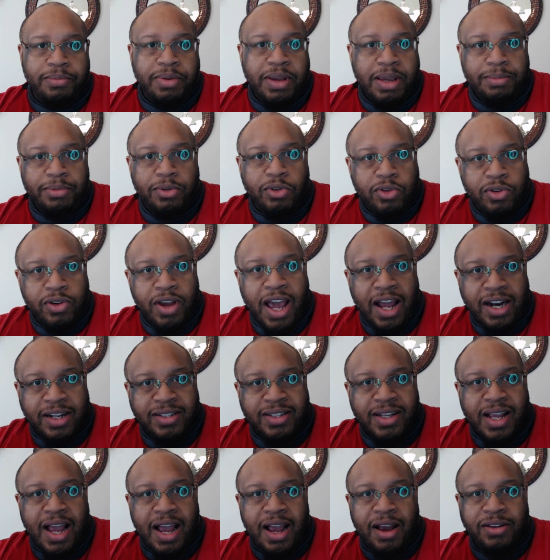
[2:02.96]
people you got to
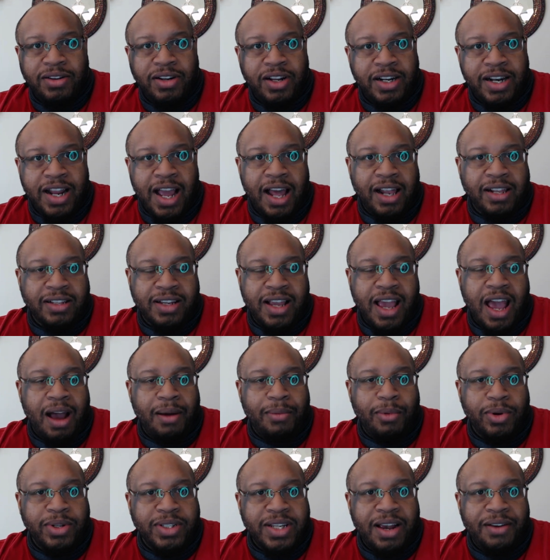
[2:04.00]
sign. The Dallas
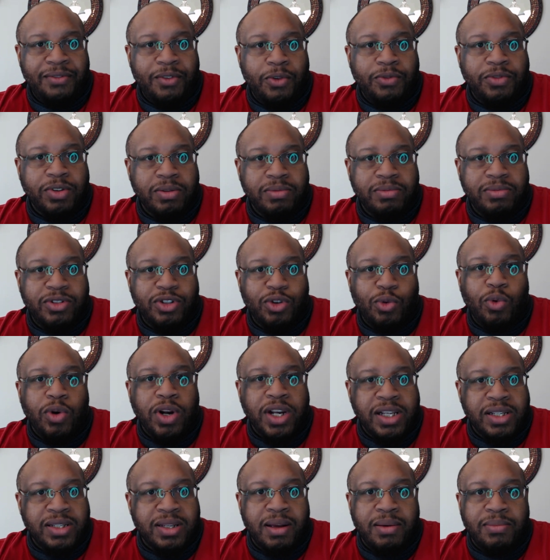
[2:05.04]
Cowboys have over
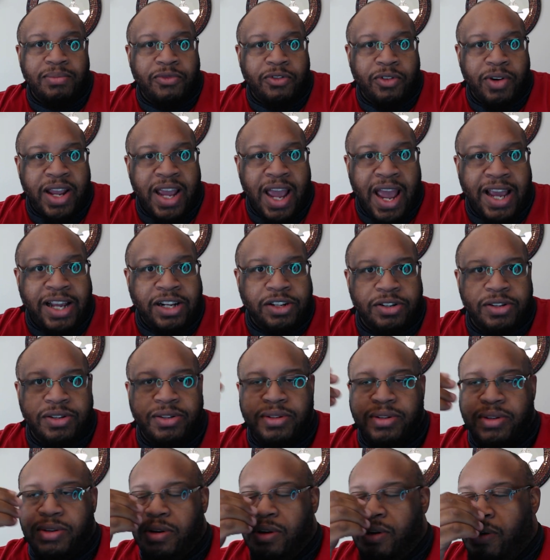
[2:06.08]
20-something free
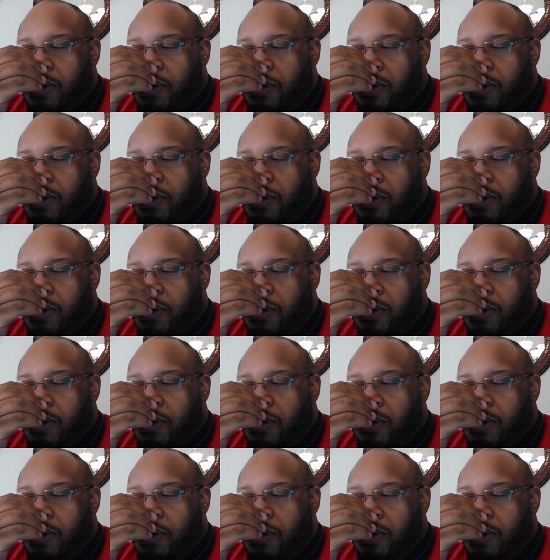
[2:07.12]
agents.